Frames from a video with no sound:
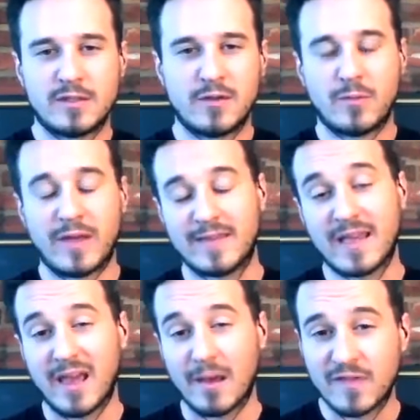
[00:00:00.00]
When we had the
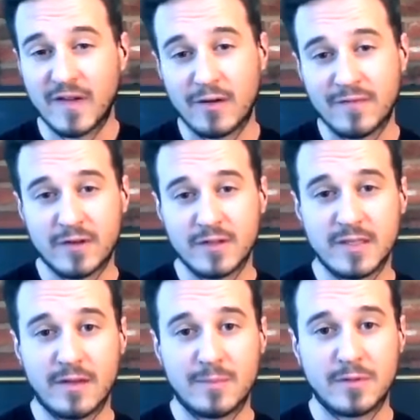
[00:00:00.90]
campfire, for
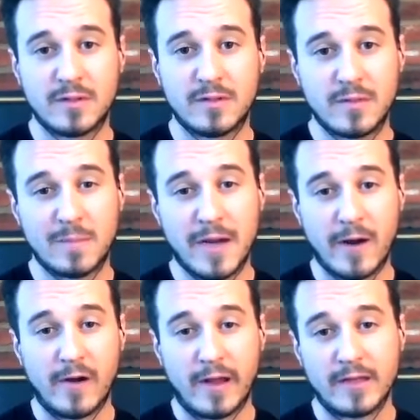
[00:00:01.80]
example, in
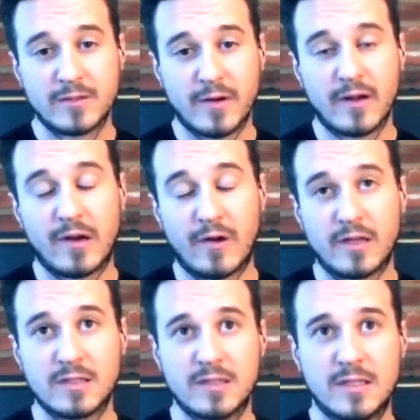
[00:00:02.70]
Paradise right near
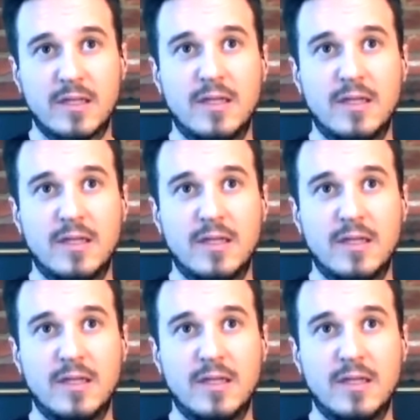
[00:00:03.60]
us,